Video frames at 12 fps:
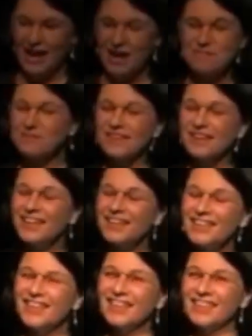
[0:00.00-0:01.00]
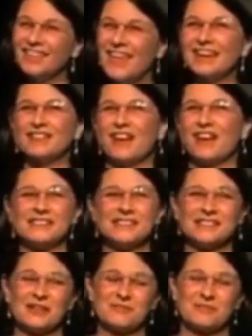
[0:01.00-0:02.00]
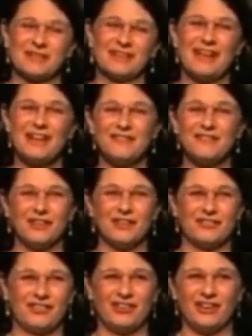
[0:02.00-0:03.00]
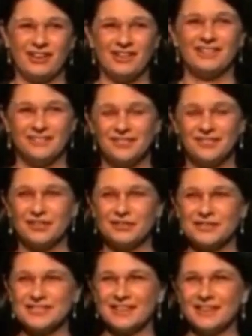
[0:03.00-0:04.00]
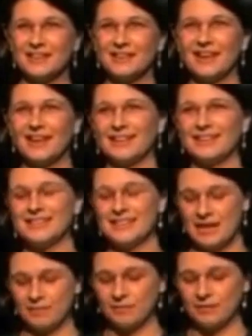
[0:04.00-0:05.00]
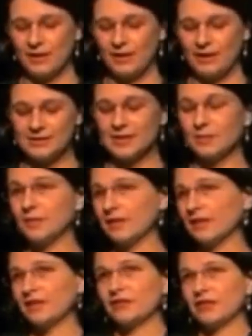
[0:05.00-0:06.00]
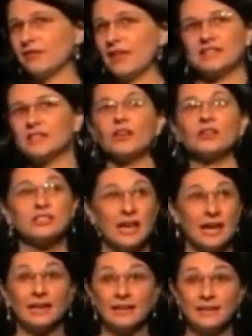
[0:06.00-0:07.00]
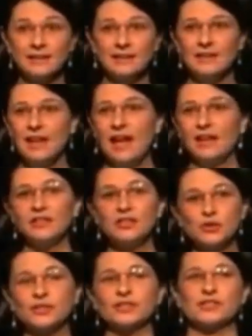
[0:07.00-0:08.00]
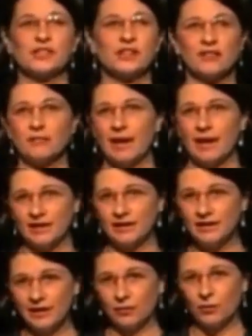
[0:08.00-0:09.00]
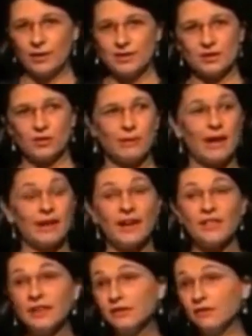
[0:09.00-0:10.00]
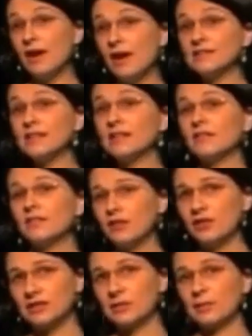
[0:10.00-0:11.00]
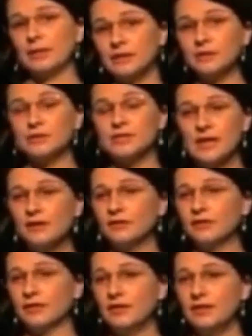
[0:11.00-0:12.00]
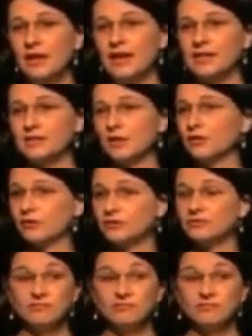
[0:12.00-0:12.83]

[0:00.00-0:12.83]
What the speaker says: That advice has held me in very, very, very good stead, and it's something that I've reflected on daily, and the choices that I've made have always gone back. And the advice that I've given as a political staffer has often